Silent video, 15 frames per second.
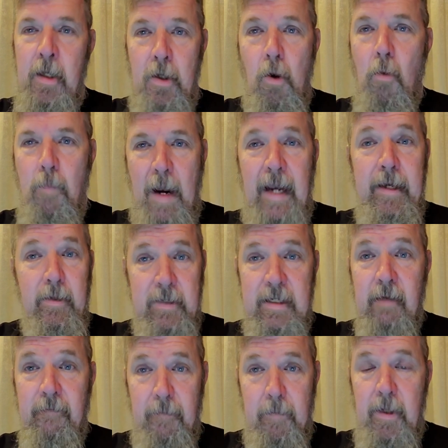Go buy
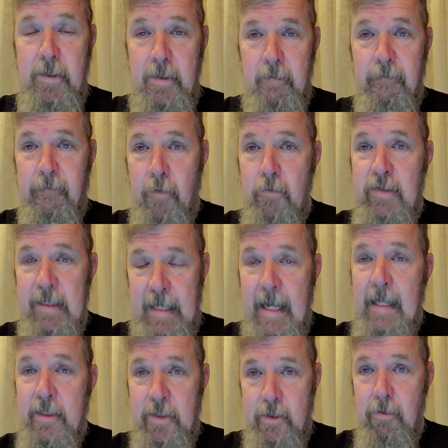yourself a bunch of frozen
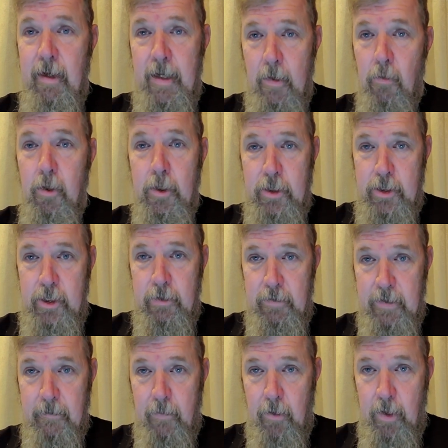concentrated orange
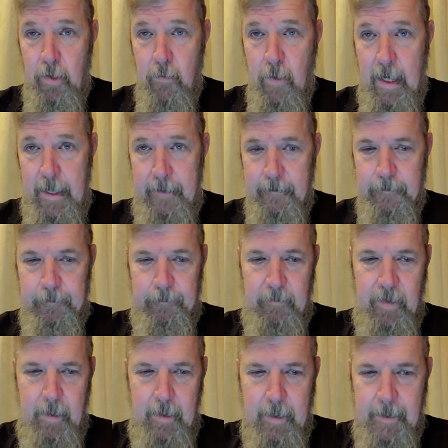juice and put it away.
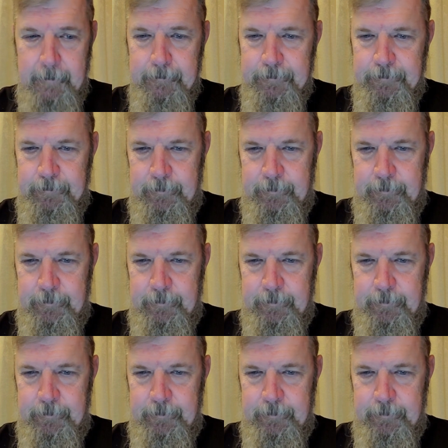Okay.